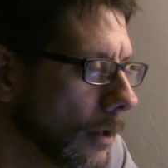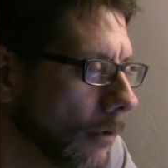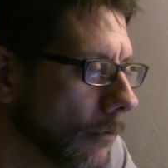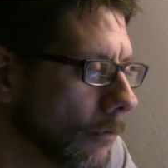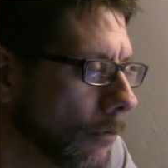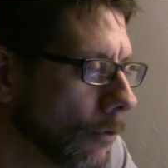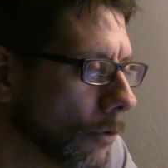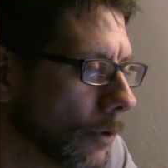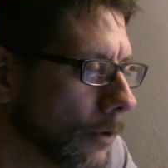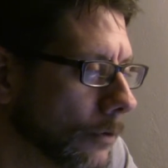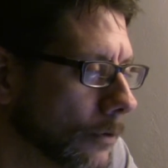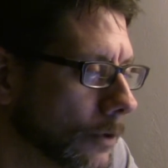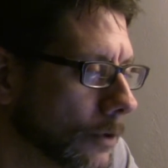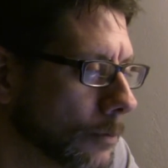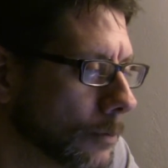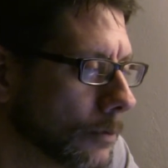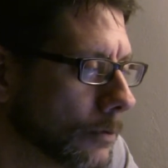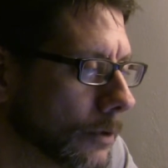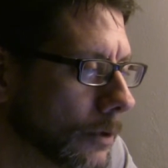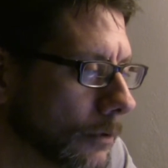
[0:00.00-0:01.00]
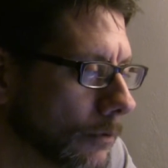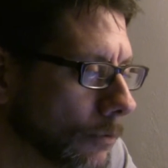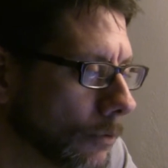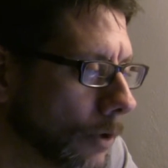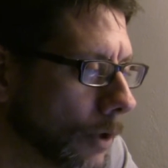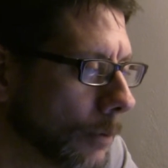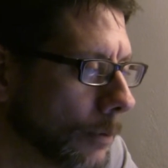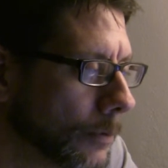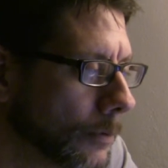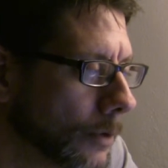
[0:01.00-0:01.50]
46%,
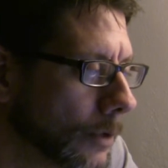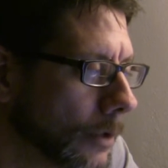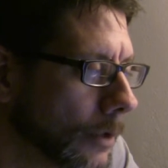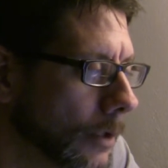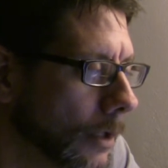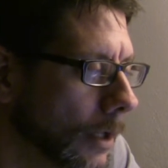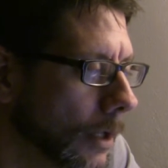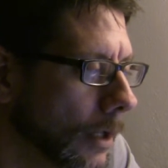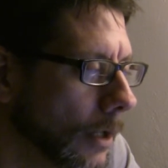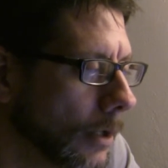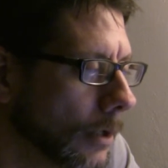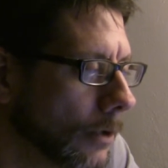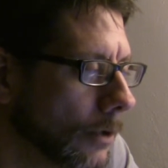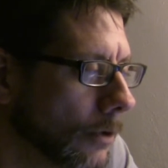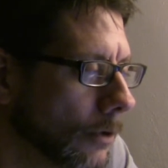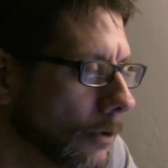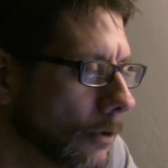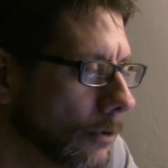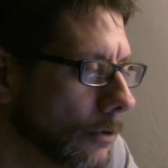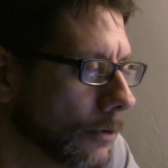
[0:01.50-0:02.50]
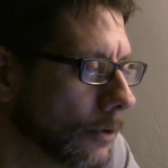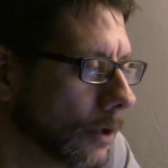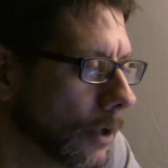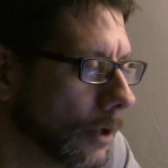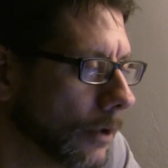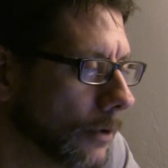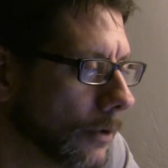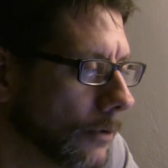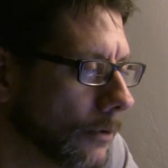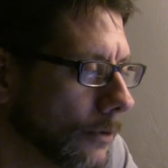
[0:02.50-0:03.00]
40%. You're using
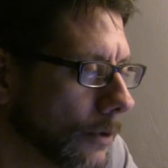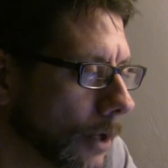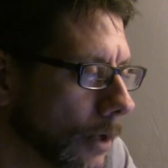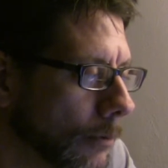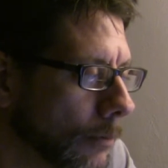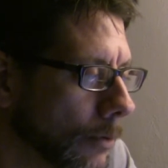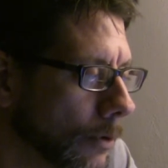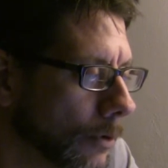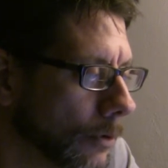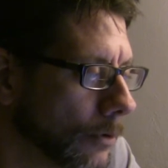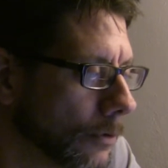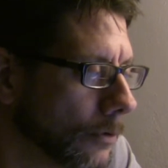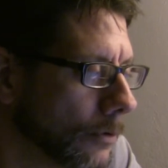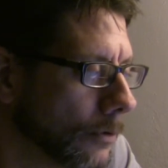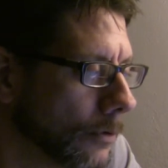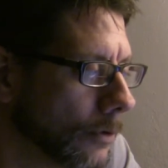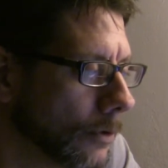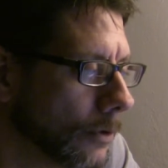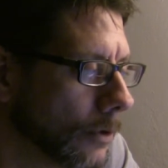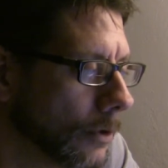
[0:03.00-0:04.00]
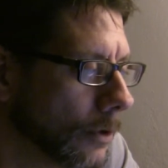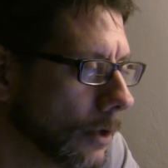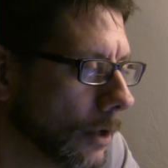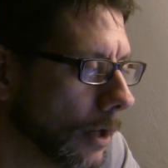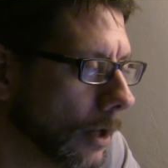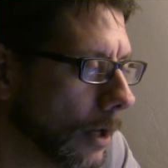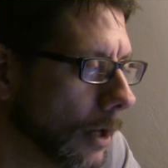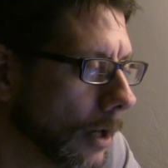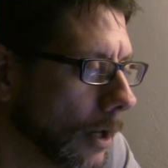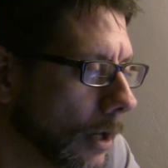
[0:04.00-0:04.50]
all these numbers,
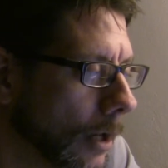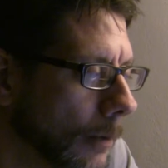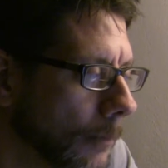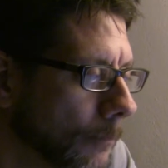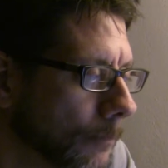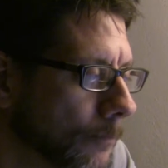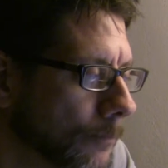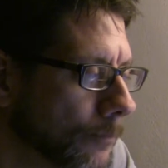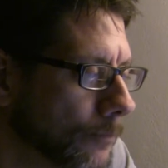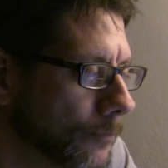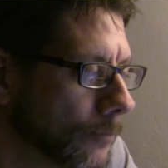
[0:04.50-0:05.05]
and